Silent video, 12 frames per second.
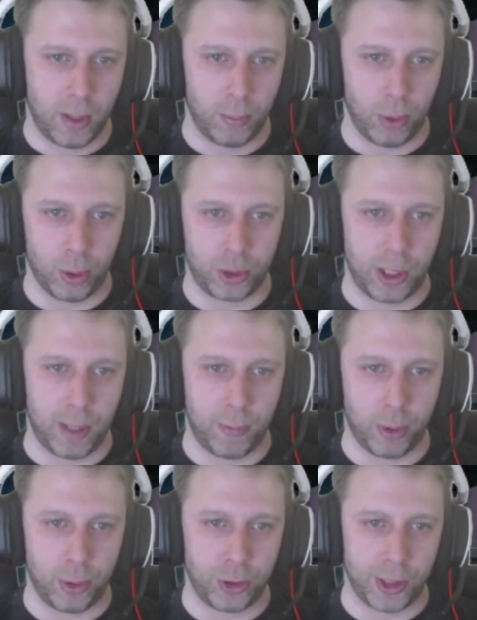blockchain
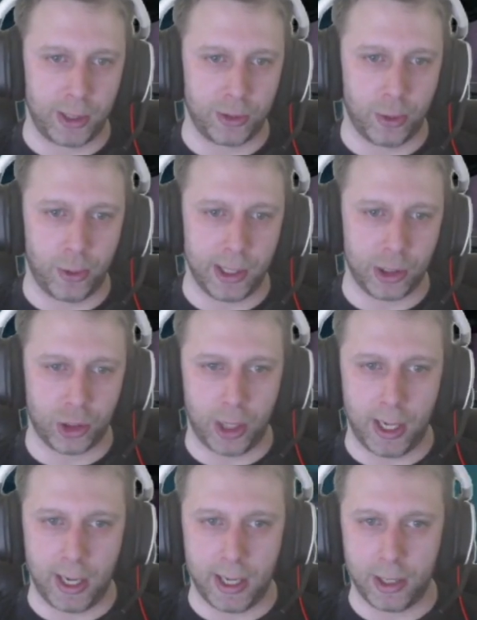project or an
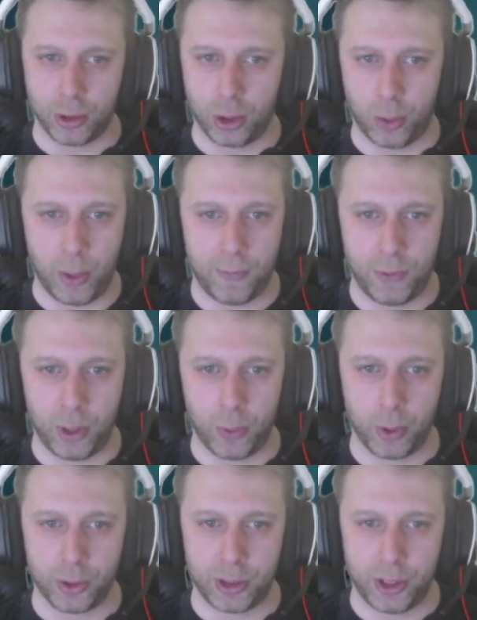exchange or whatever you
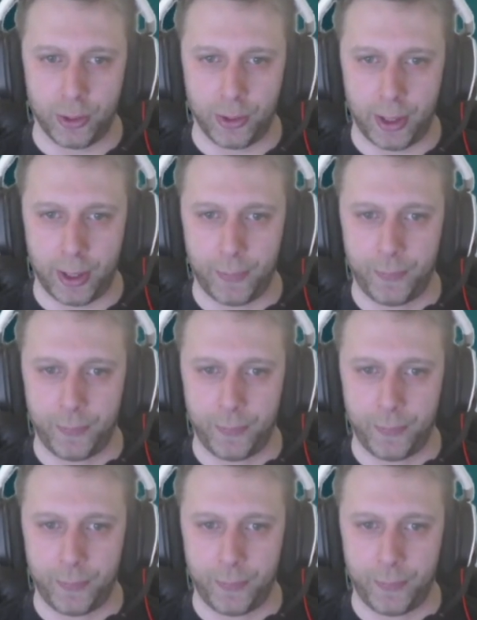wanted on there.